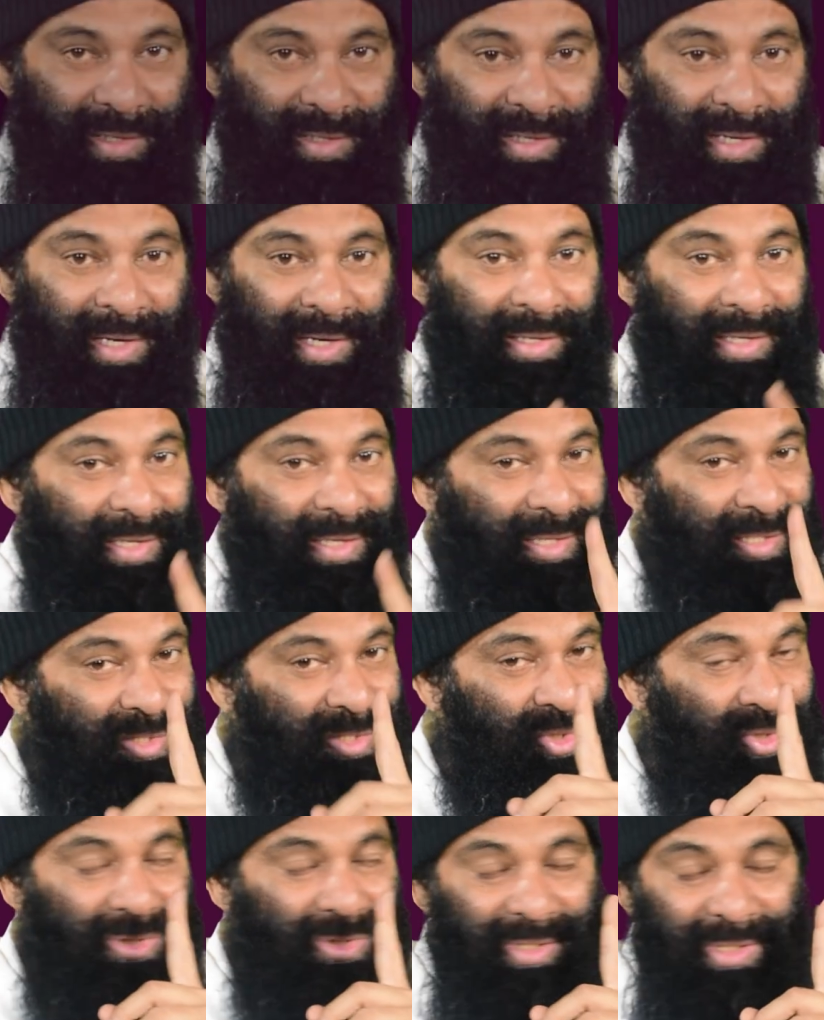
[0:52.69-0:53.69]
Learning
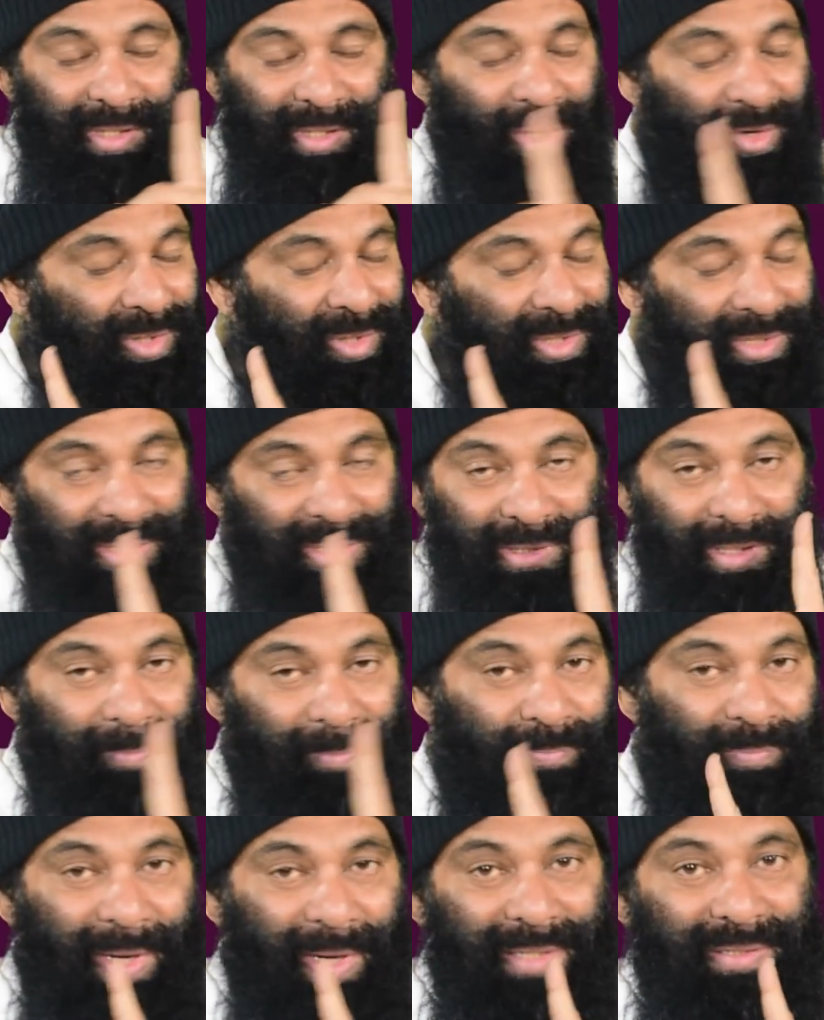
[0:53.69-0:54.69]
is not the
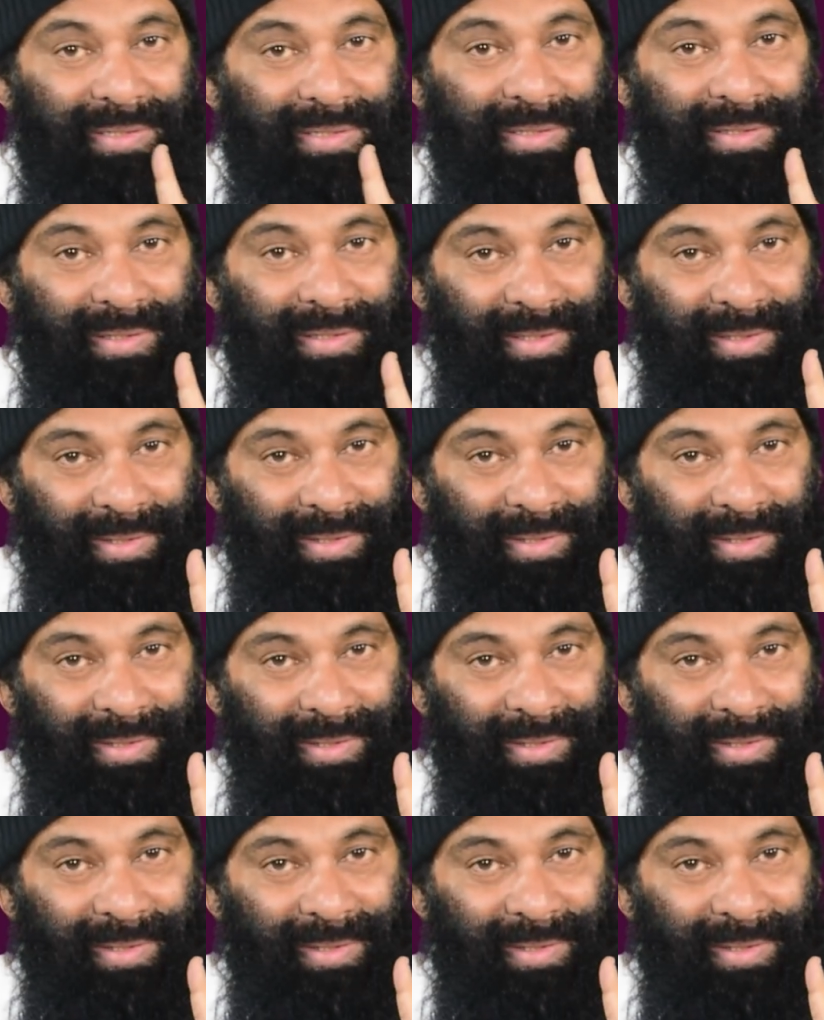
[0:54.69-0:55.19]
path.